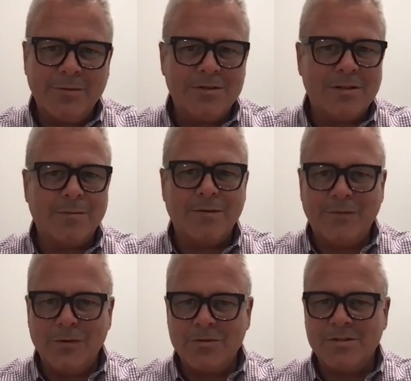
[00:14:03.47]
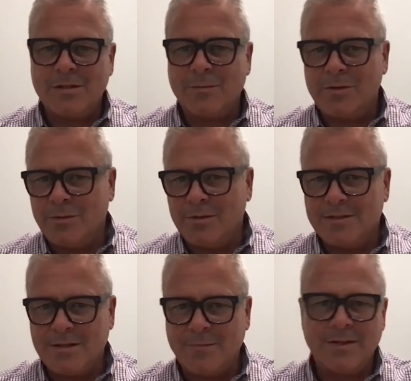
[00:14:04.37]
There's some confusion, someone doing
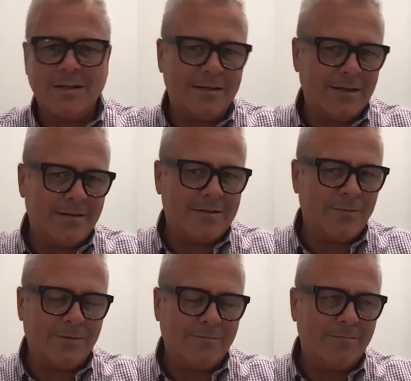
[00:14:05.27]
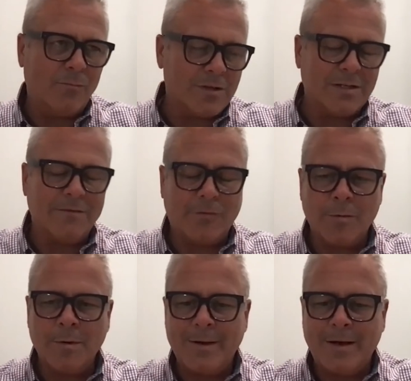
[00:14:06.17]
something that didn't, someone wasn't
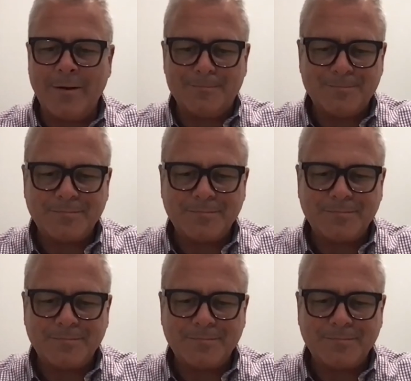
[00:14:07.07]
informed about.